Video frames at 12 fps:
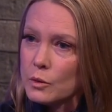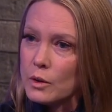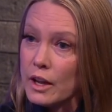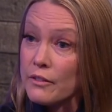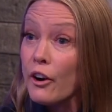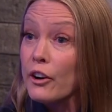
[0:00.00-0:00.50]

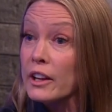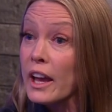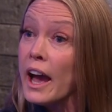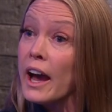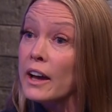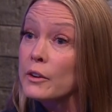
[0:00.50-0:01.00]
what I've already
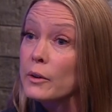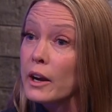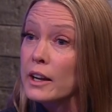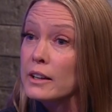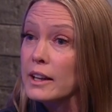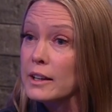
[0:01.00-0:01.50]
had,
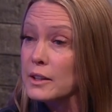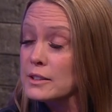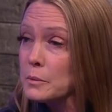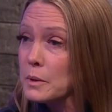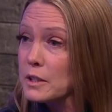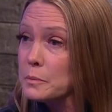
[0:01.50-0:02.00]
right? Like,
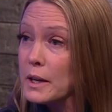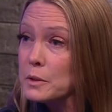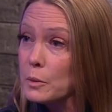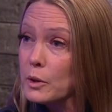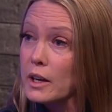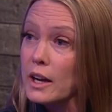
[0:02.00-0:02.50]
because I'm going to
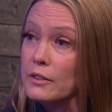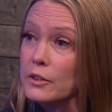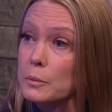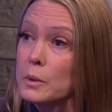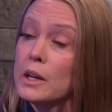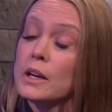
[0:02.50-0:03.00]
expect more out of
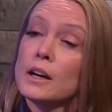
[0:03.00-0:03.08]
them.